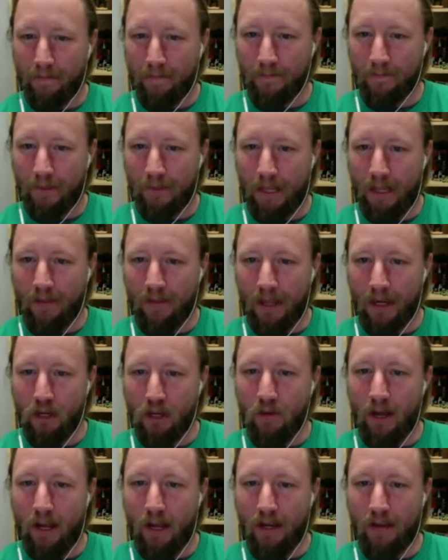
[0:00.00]
and then you
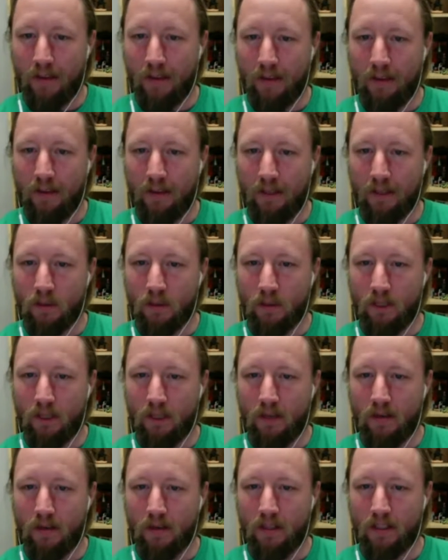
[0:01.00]
had a, this one here
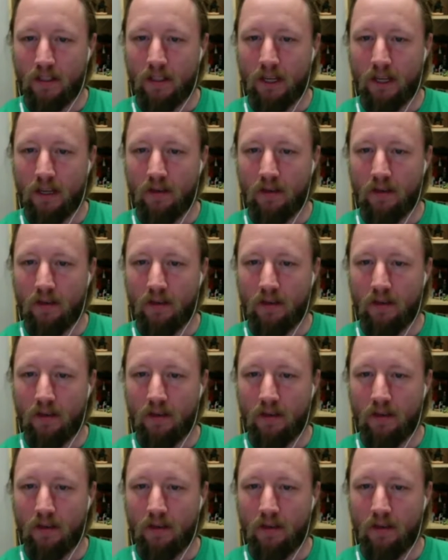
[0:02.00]
this uh,